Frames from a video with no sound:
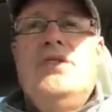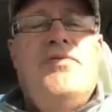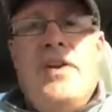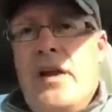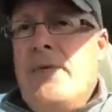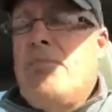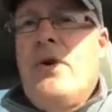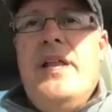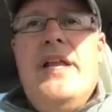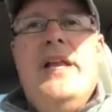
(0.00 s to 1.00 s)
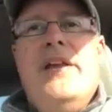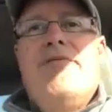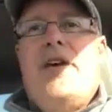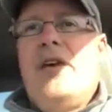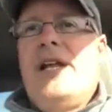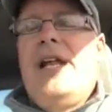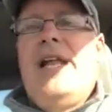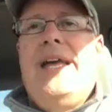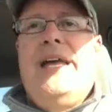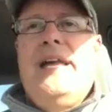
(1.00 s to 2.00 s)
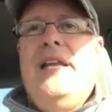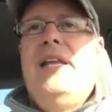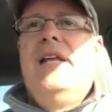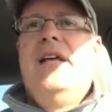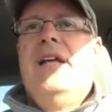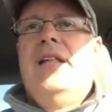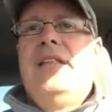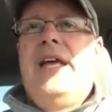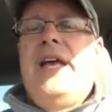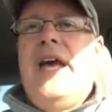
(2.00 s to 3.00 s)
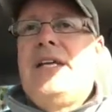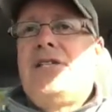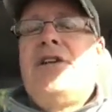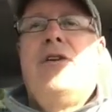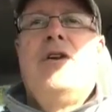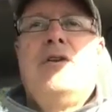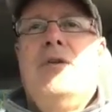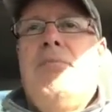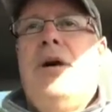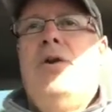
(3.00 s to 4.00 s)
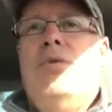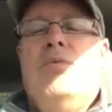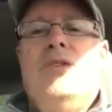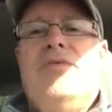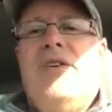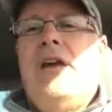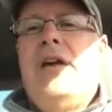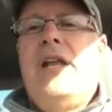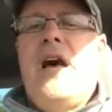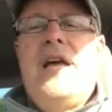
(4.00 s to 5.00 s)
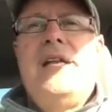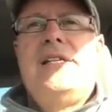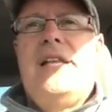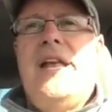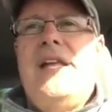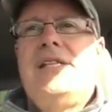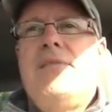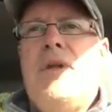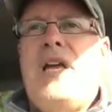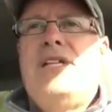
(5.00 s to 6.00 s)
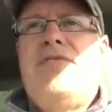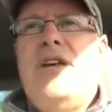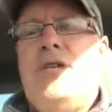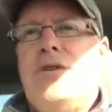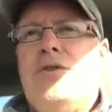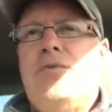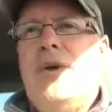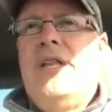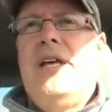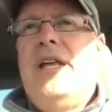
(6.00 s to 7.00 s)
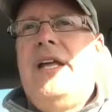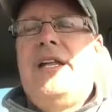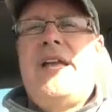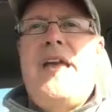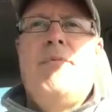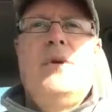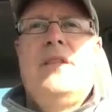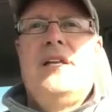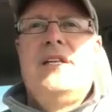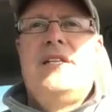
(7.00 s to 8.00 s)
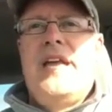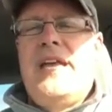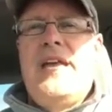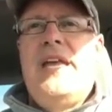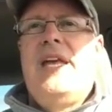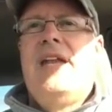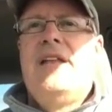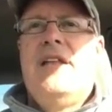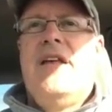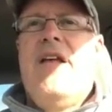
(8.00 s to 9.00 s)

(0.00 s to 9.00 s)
very pretty, very clean. The exterior of the boat was very nice. It had some nice features with it. It came with a dinghy and a